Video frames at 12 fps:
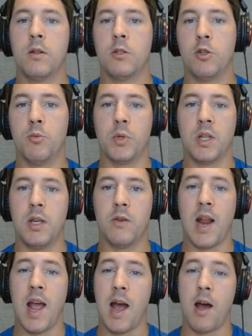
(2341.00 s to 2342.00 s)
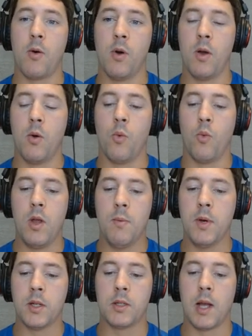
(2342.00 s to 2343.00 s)
to believe, and how we
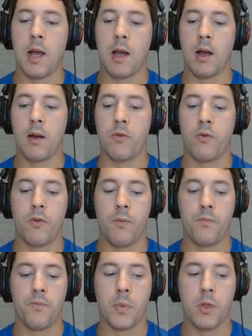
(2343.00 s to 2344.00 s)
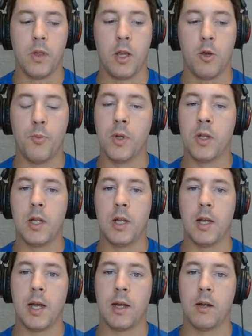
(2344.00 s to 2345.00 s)
must have the
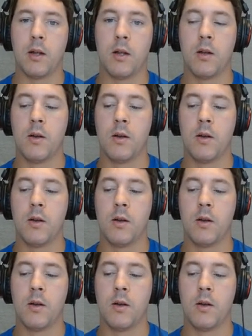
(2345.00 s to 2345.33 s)
humility and